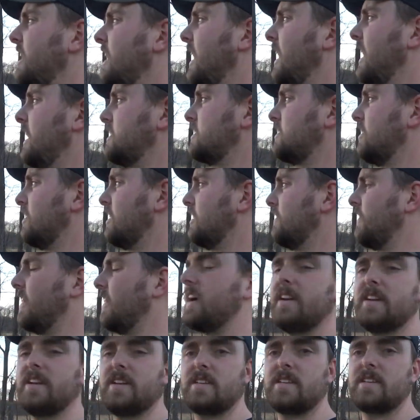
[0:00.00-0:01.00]
It's hard to
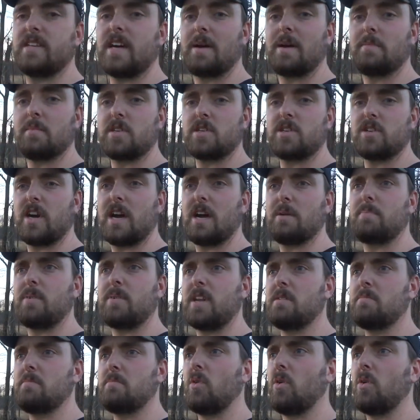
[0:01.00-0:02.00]
find time to trap
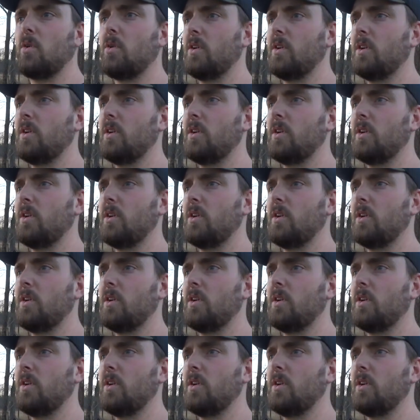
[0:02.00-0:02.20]
anymore,